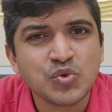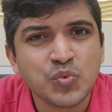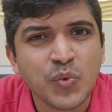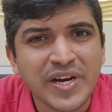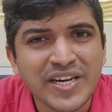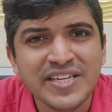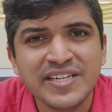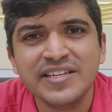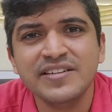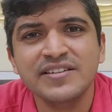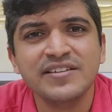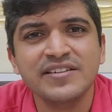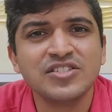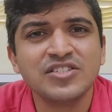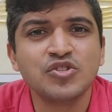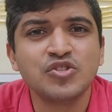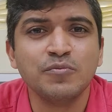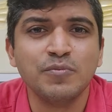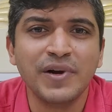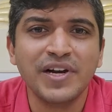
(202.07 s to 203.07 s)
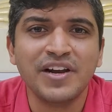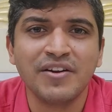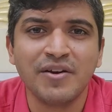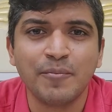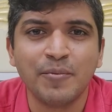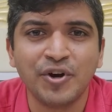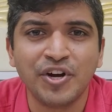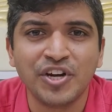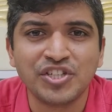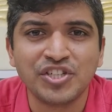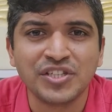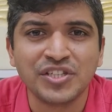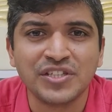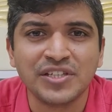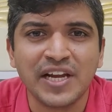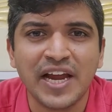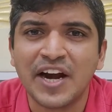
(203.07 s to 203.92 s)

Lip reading: 20 years to build a reputation